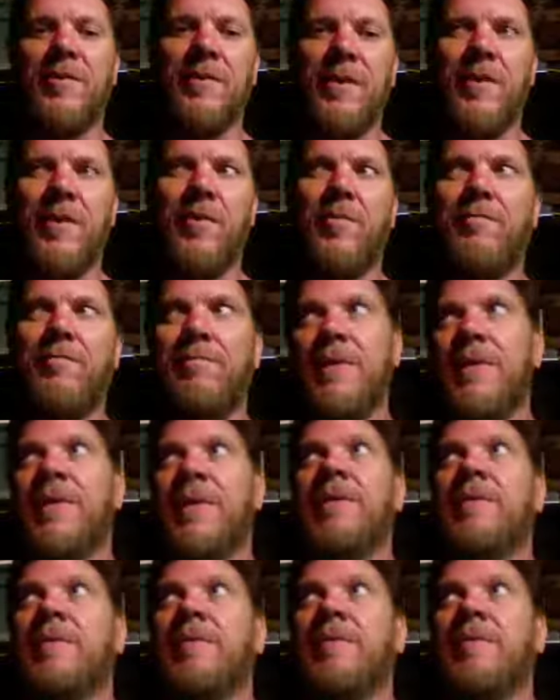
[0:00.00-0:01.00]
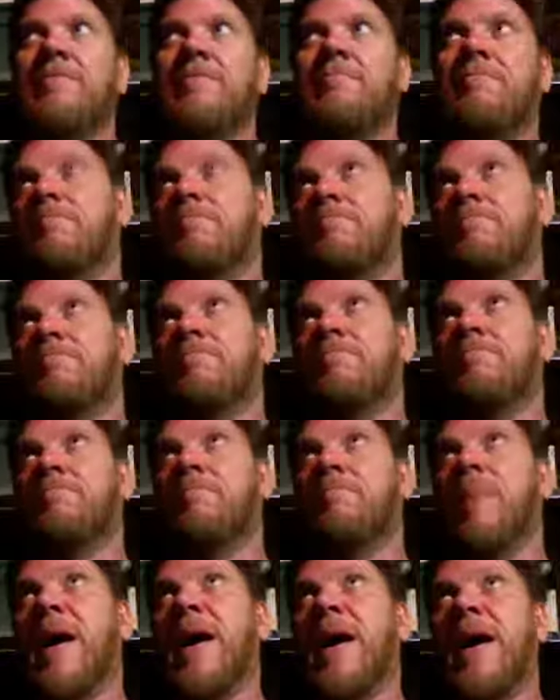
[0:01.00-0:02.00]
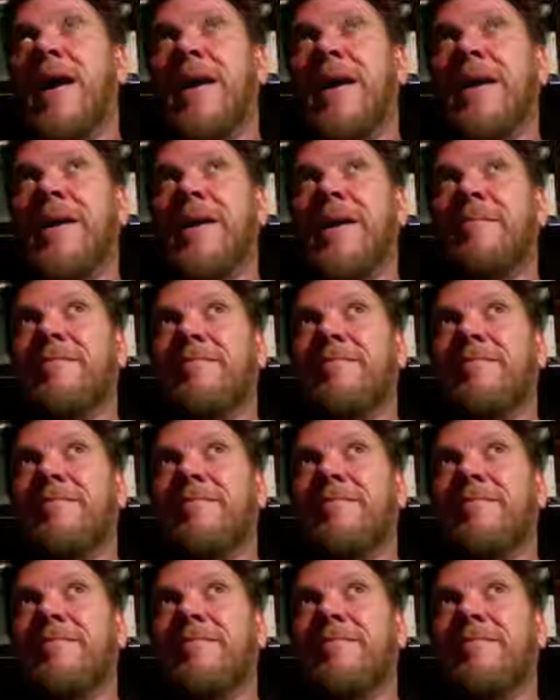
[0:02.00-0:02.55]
you know, by